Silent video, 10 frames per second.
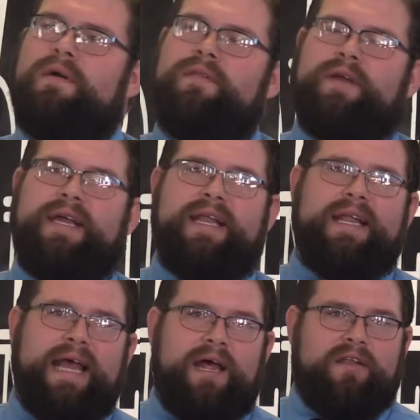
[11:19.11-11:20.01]
They're
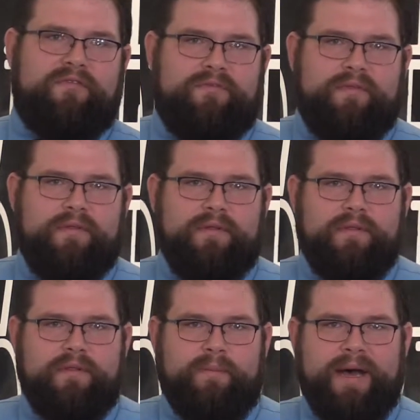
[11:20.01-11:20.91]
getting out of
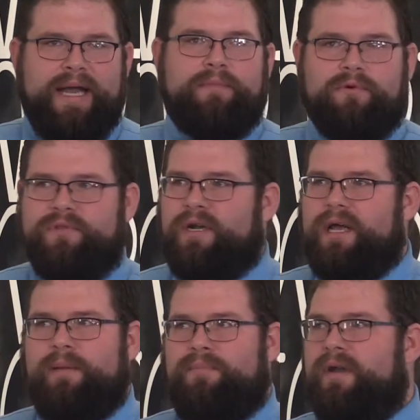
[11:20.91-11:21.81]
the Bible. They're
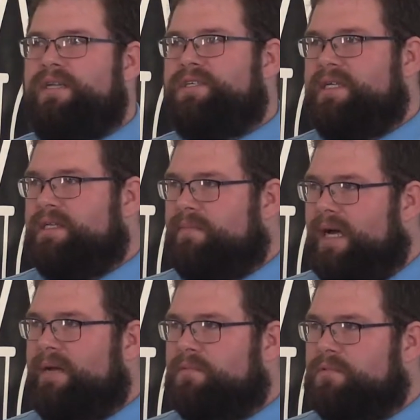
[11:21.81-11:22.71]
not preaching the
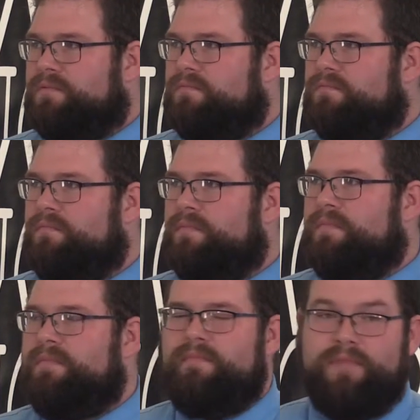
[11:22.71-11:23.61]
Bible.
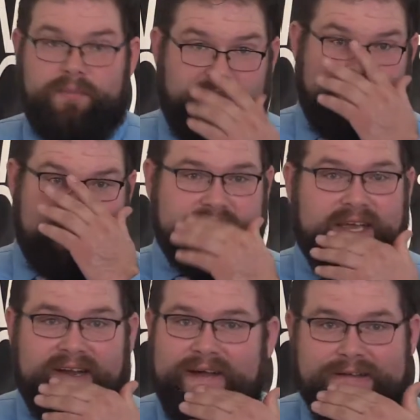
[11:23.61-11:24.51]
Right. They're preaching
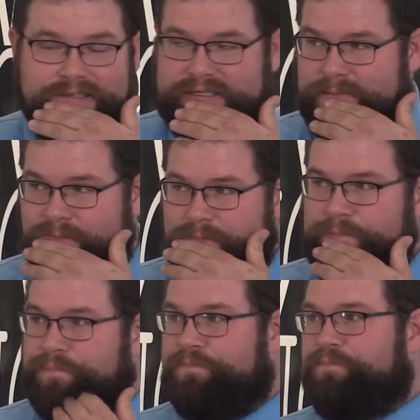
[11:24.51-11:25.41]
psychology.
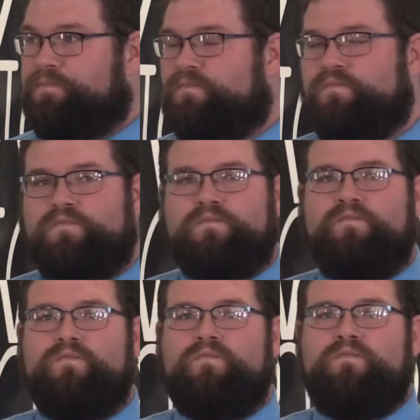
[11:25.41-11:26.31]
Yes, right.
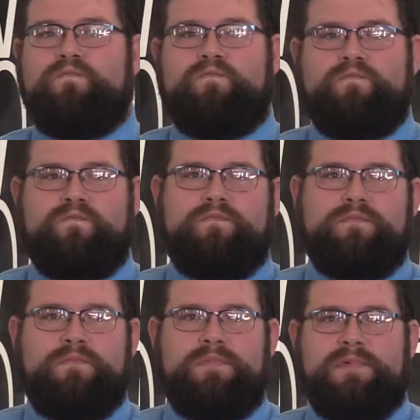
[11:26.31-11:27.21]
That's for sure.
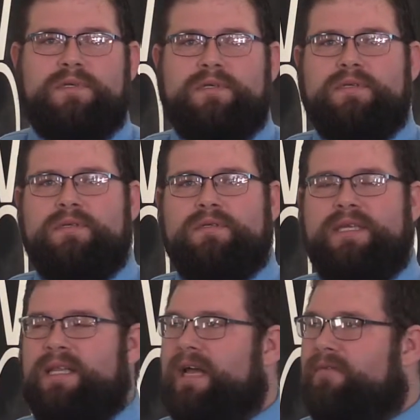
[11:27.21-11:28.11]
See,
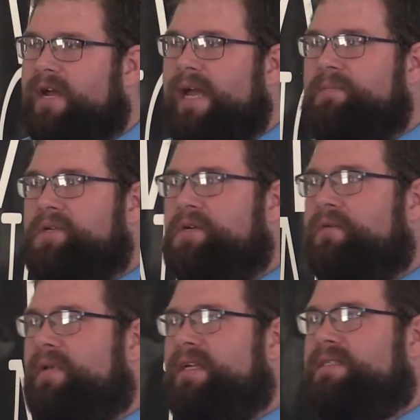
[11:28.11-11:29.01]
the devil came to
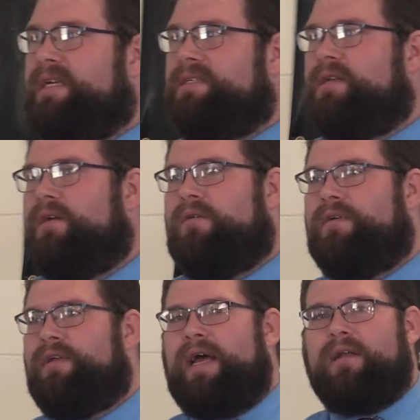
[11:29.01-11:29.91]
him and he said, "You know,
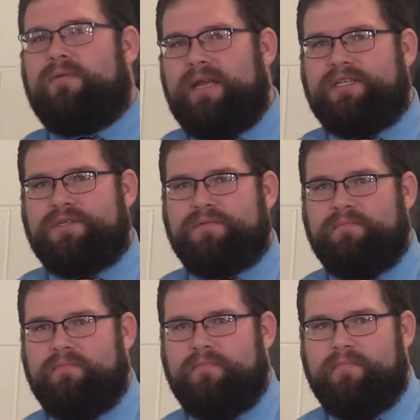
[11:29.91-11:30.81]
you know how to reach
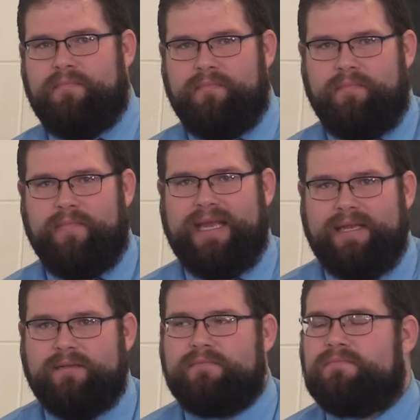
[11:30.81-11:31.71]

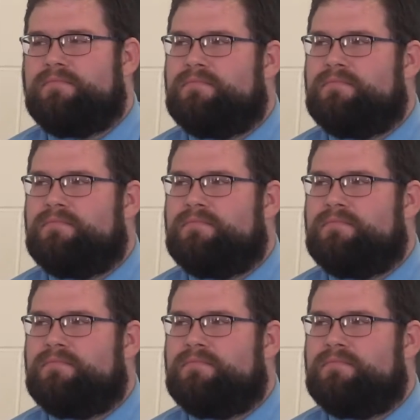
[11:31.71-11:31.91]
man.